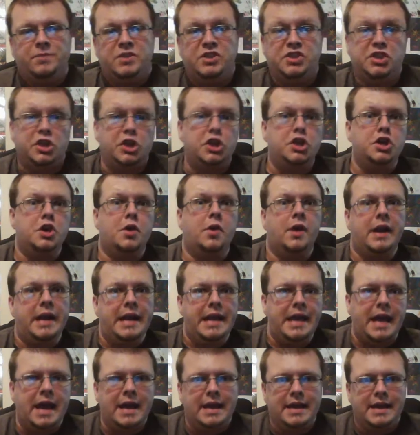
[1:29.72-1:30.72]

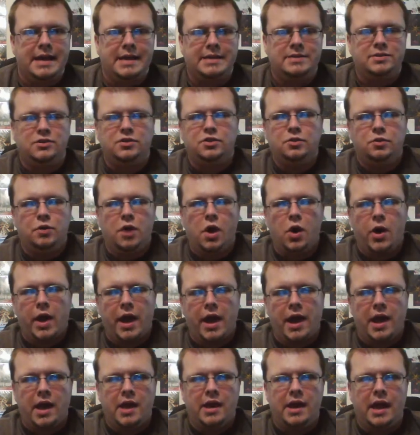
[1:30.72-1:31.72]
security, I guess, to go
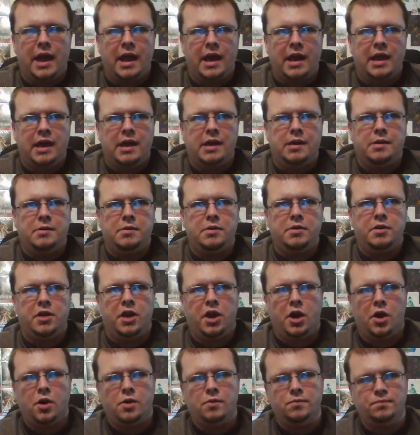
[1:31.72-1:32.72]
ahead and,
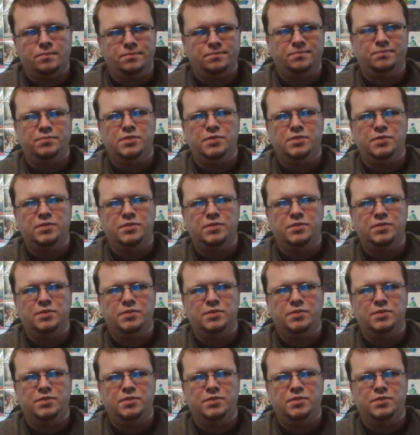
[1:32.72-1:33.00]
you know,